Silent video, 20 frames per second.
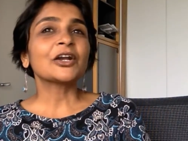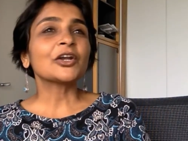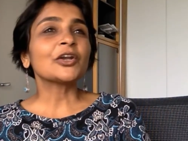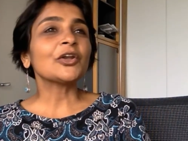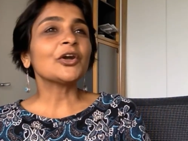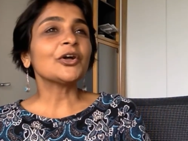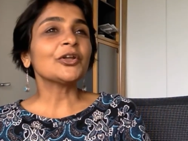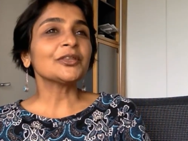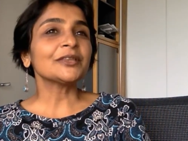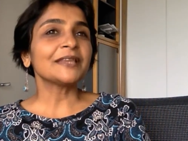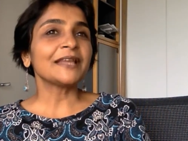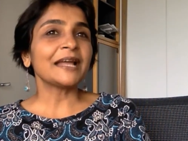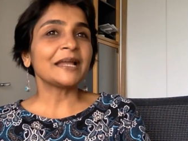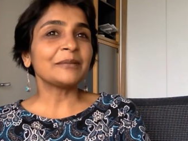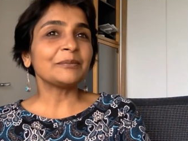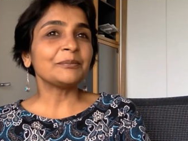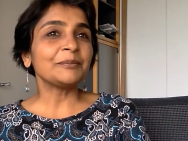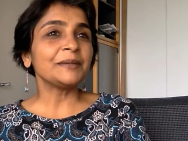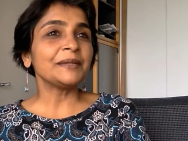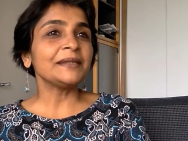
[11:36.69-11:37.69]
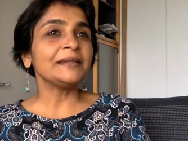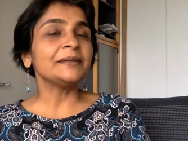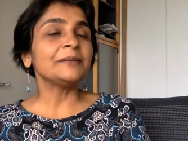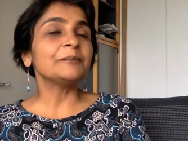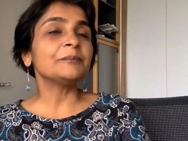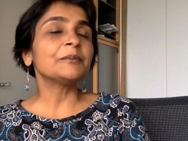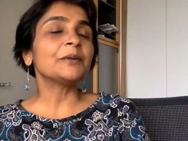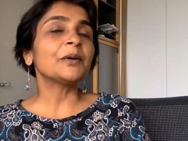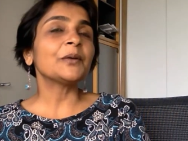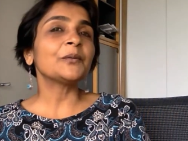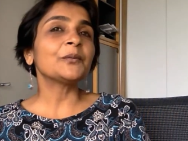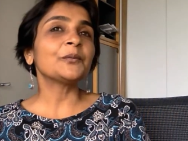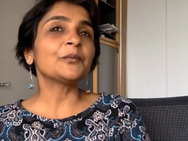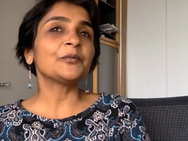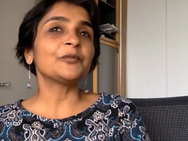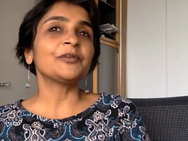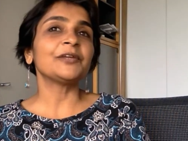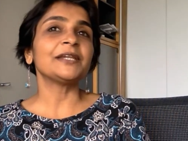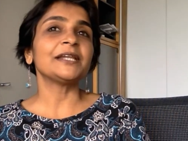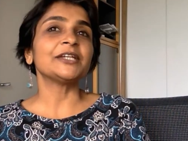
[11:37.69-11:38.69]
cloth had been,
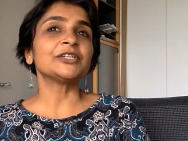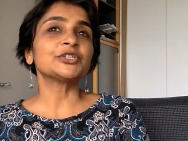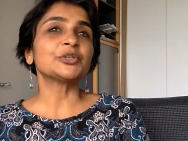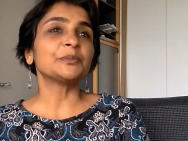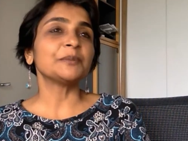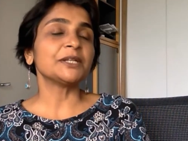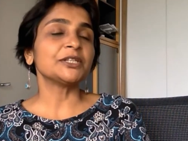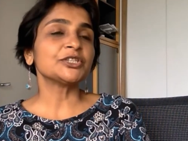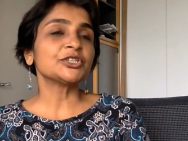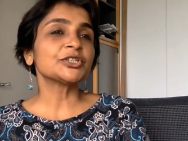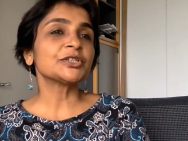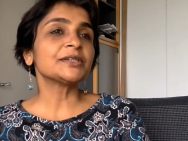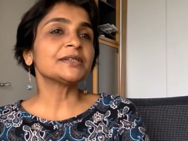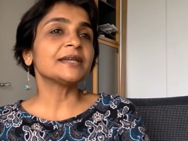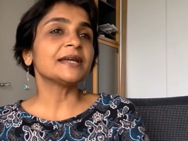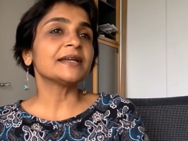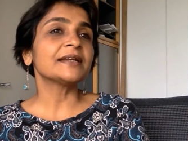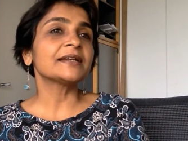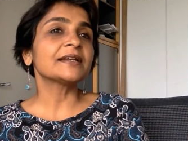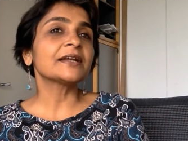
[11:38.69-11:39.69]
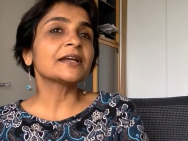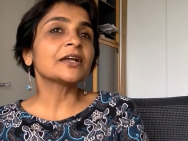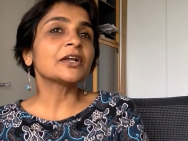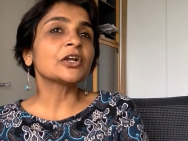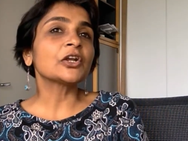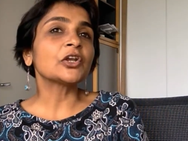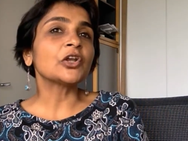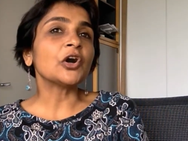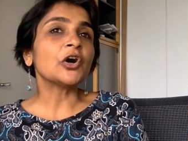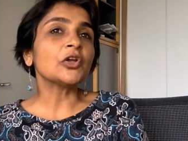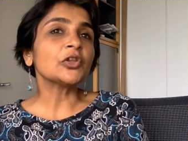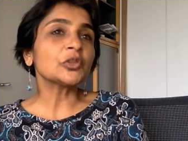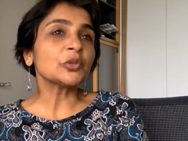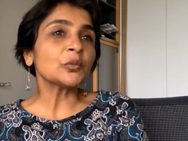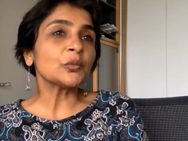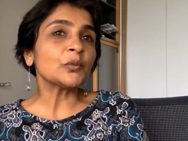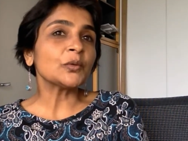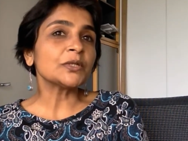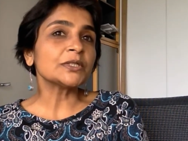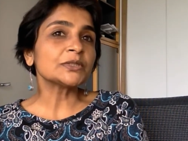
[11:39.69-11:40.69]
well, I should mention that cloth
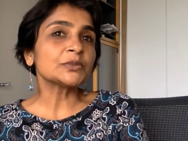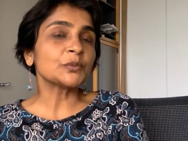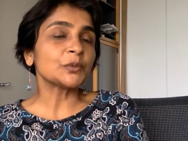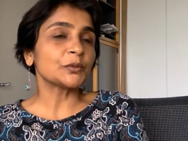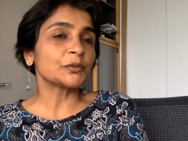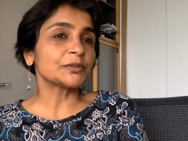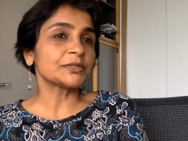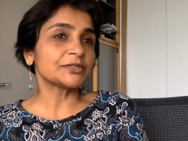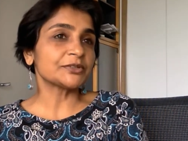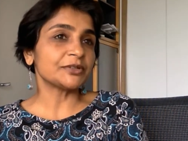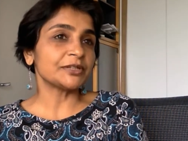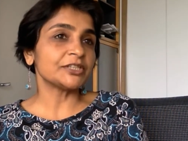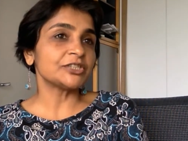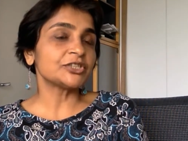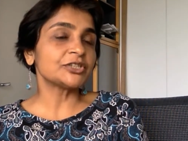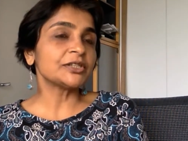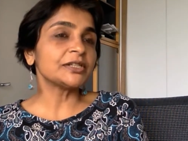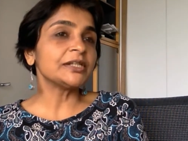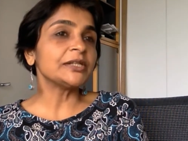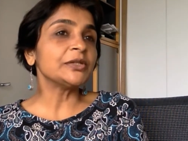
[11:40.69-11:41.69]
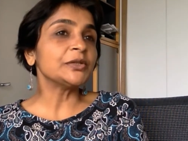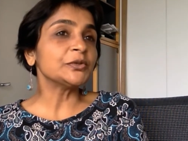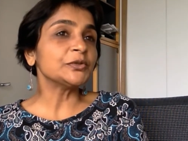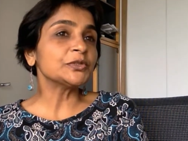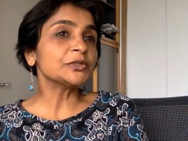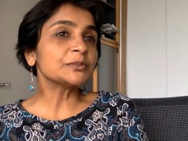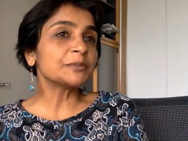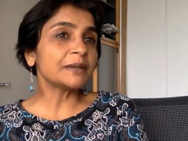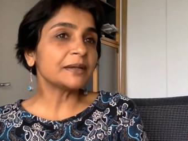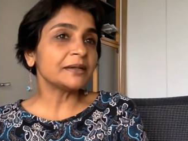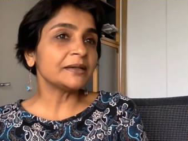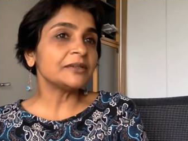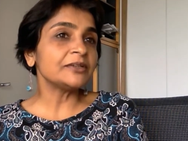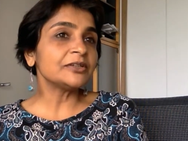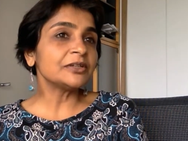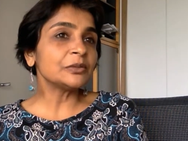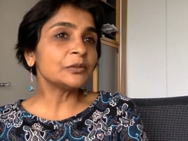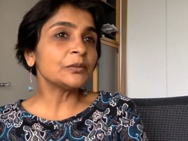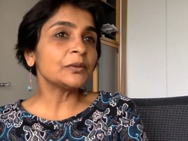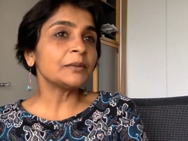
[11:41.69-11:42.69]
was what was traditionally used by
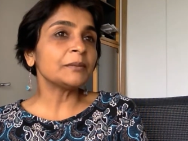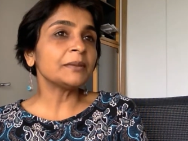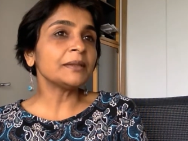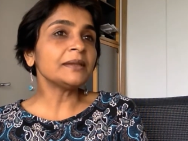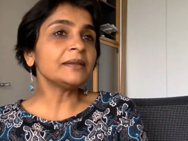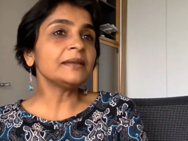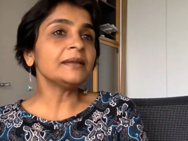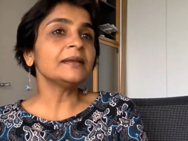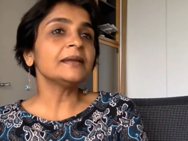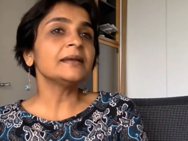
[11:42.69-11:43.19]
Indian women,